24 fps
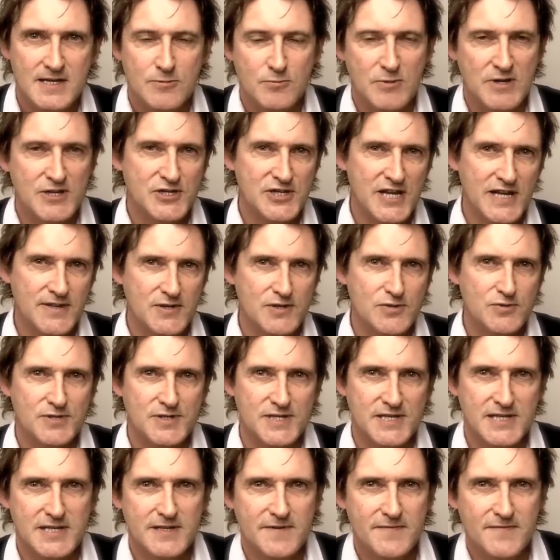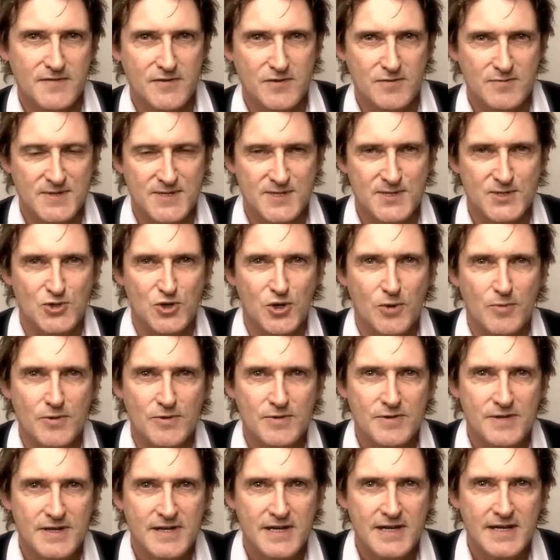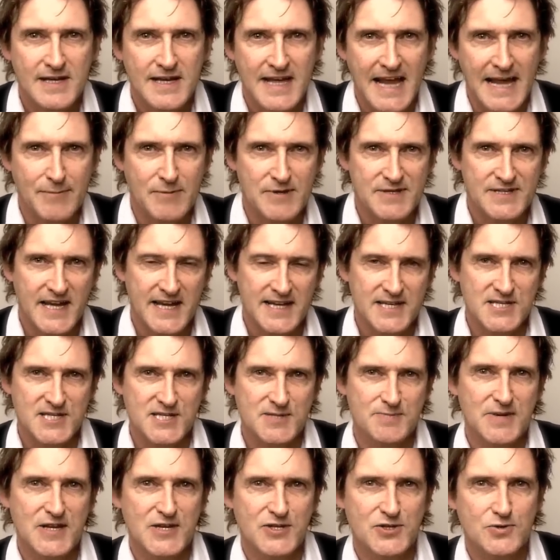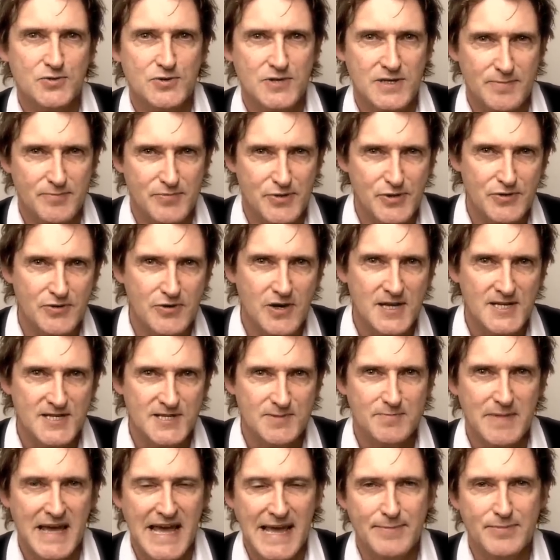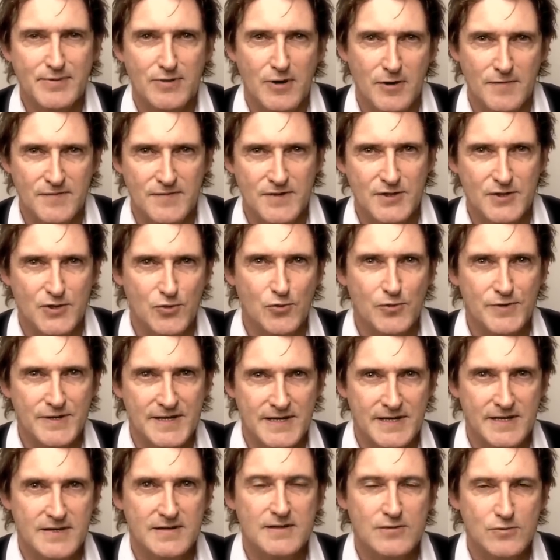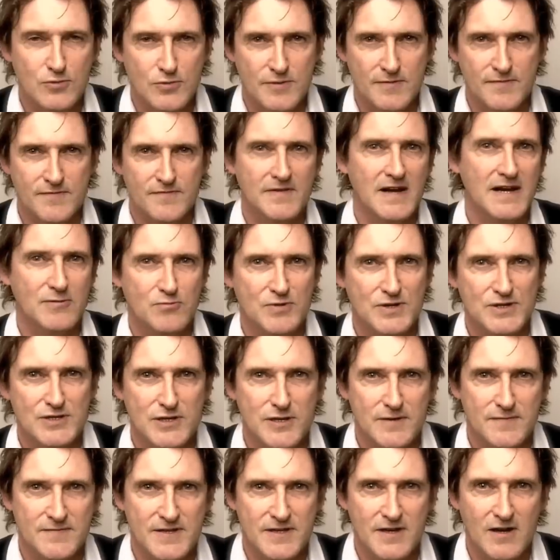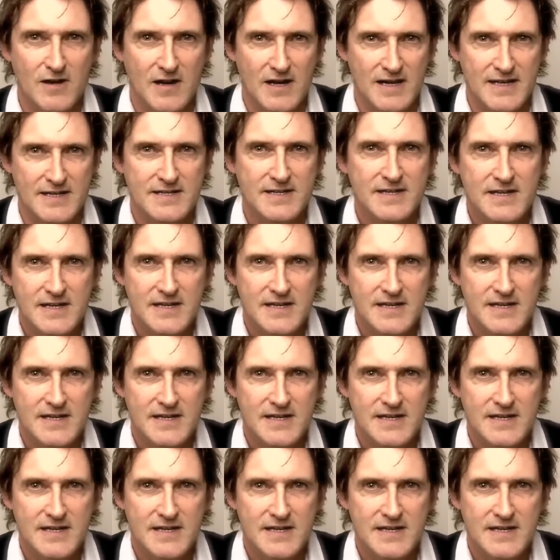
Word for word: We check that your tear film is normal and we take a special computerized map of the cornea or the front window of the eye